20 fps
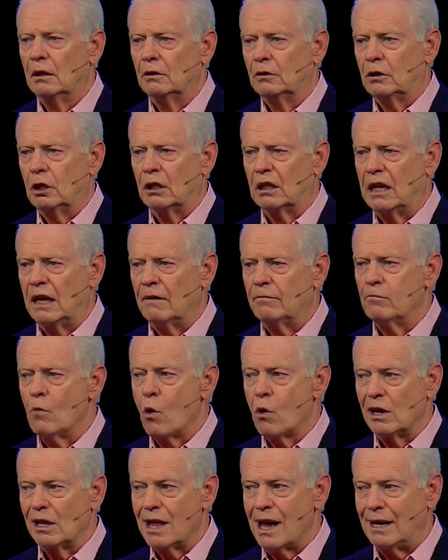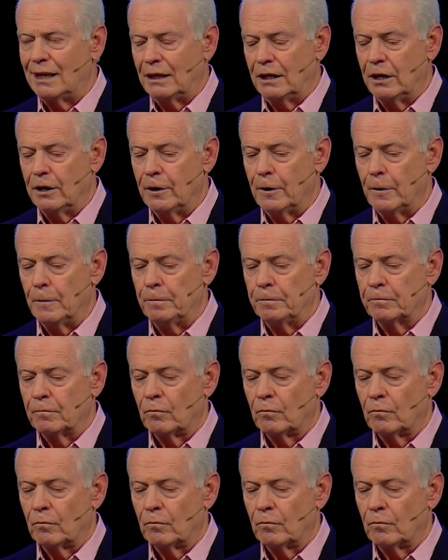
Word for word: to give more light here.